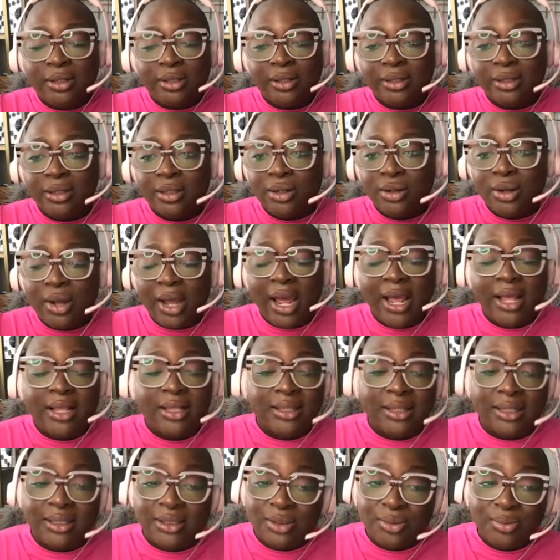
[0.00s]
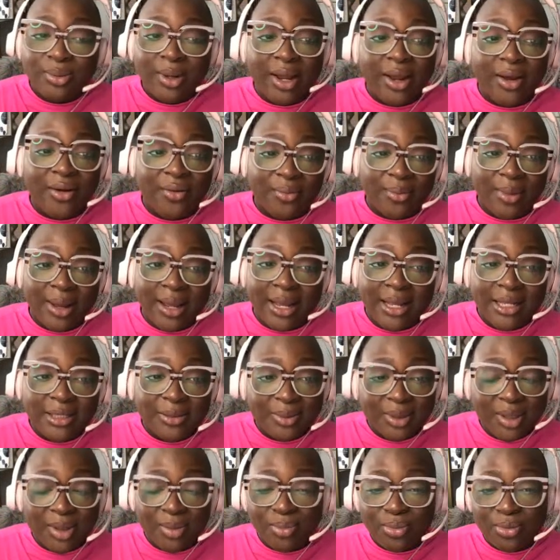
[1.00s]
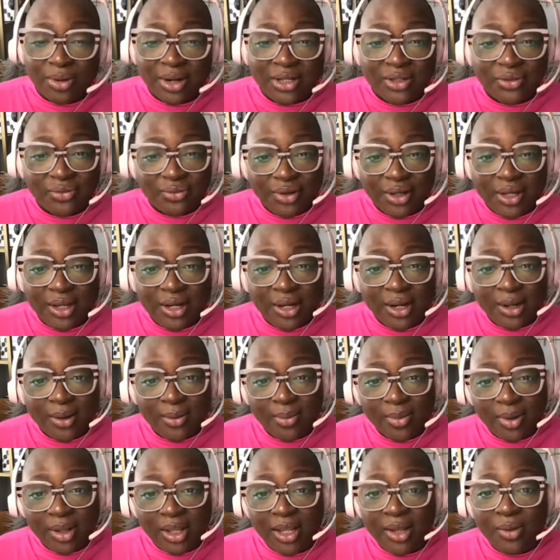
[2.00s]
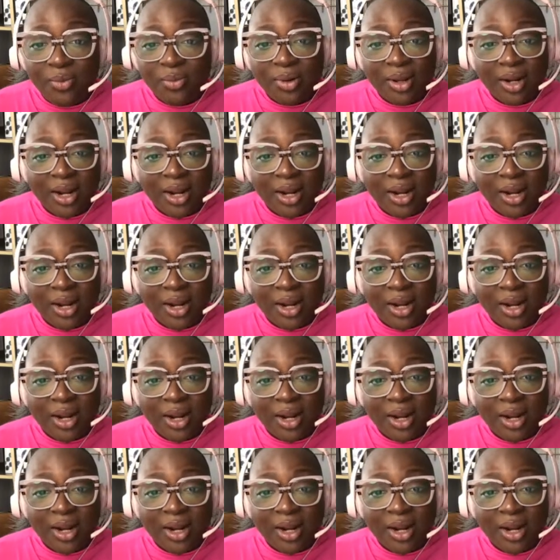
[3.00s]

look, I swear, if my husband could breastfeed him, he would